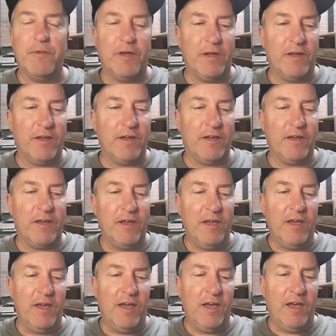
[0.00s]
I
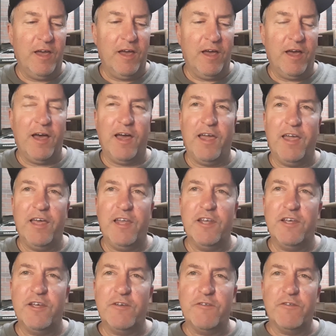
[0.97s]
had
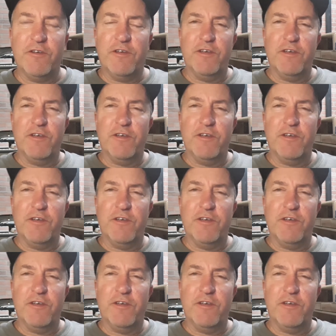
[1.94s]
a